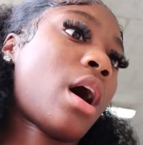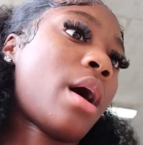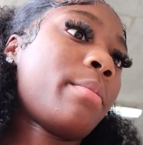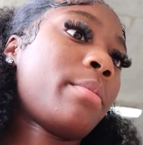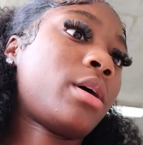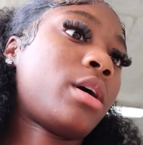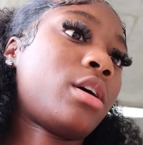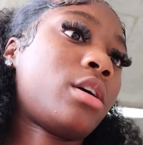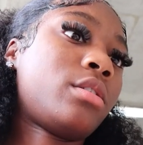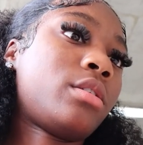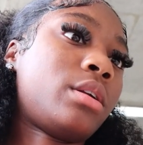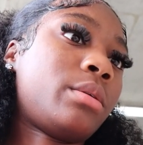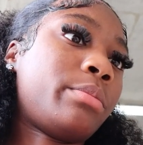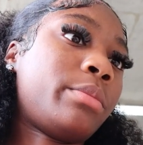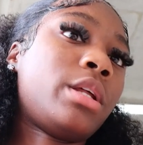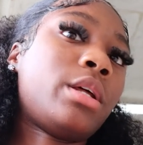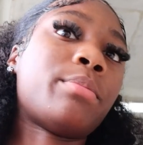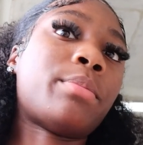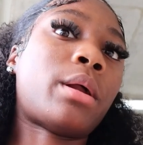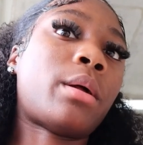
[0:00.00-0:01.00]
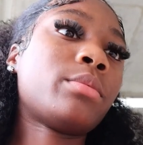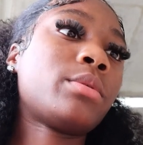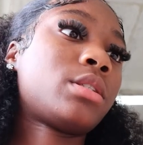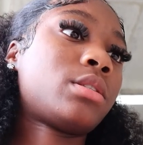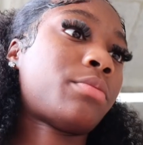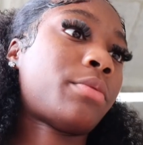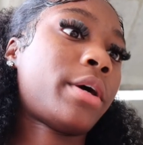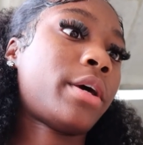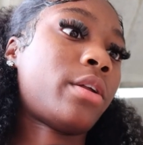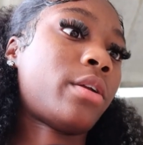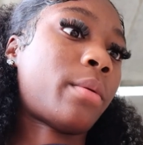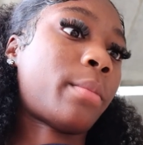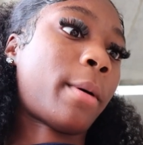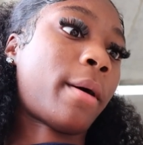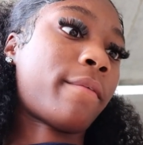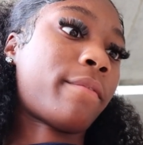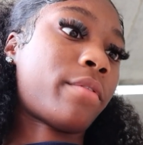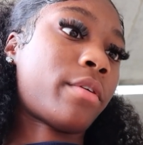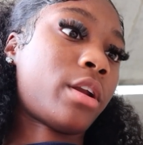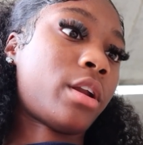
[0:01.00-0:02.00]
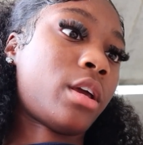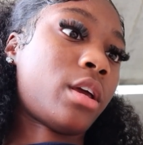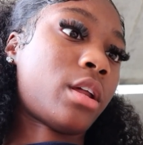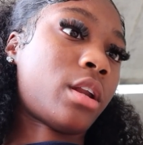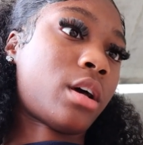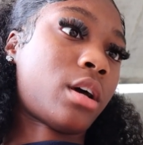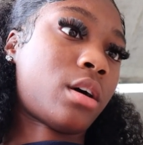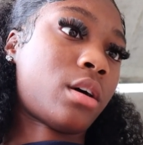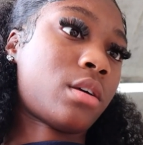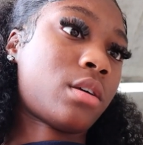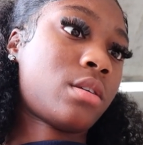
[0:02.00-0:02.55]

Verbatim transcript: I'm gonna go in a minute, but I'm just waiting on my friend to get out.